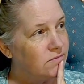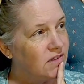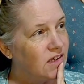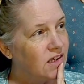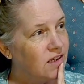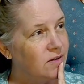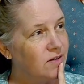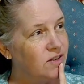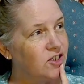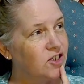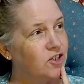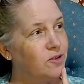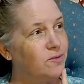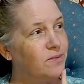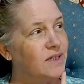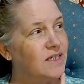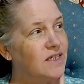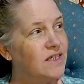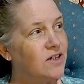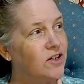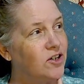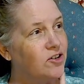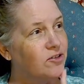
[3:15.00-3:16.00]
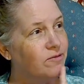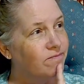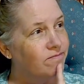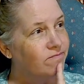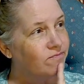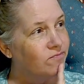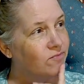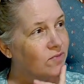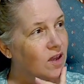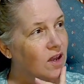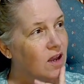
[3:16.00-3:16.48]
I sure miss her.
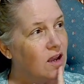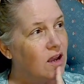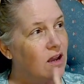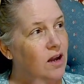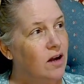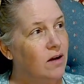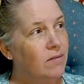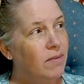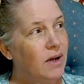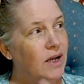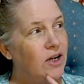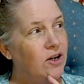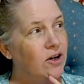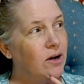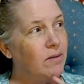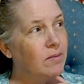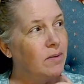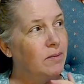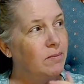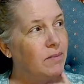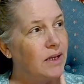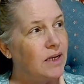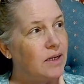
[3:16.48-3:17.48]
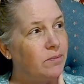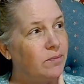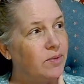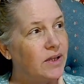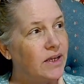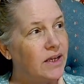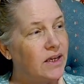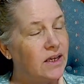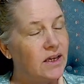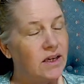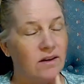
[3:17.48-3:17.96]
My grandma made a
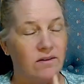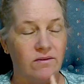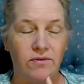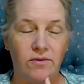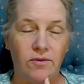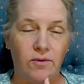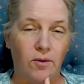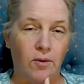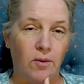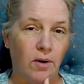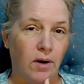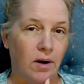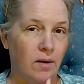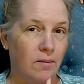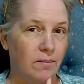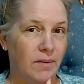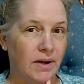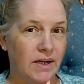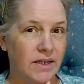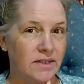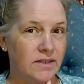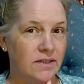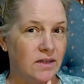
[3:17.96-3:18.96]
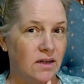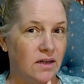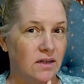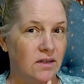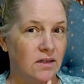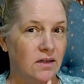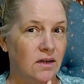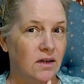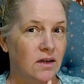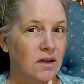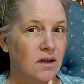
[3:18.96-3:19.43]
blanket for my
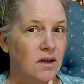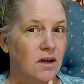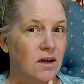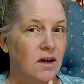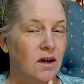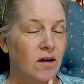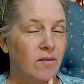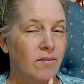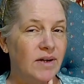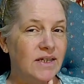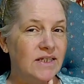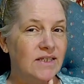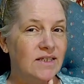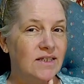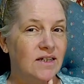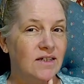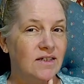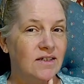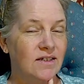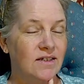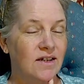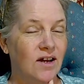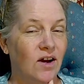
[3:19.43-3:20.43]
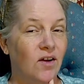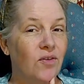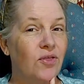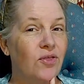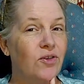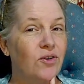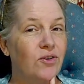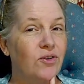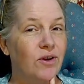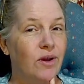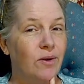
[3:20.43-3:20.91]
son. Uh, my son is now
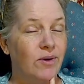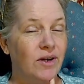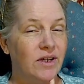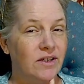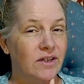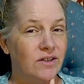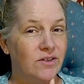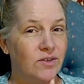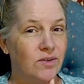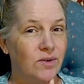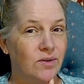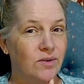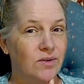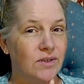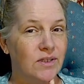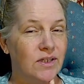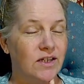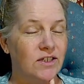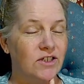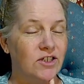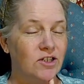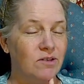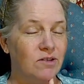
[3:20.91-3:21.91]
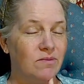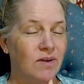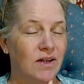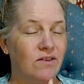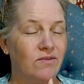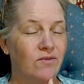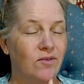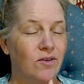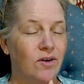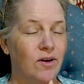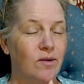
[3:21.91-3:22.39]
thirty-one years old, and she made
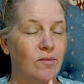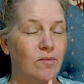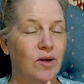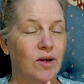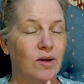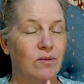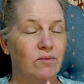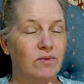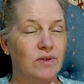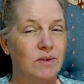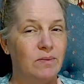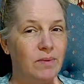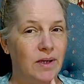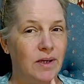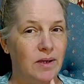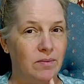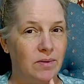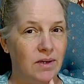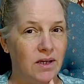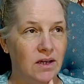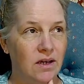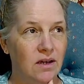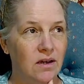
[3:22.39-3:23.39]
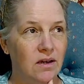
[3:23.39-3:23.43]
it for him when he was a baby.